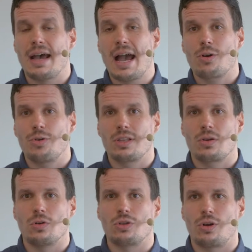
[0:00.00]
accurate
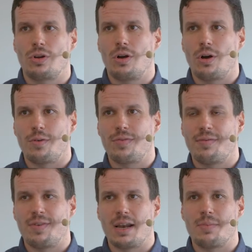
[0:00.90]
control of the
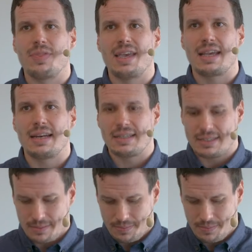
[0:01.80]
film thickness.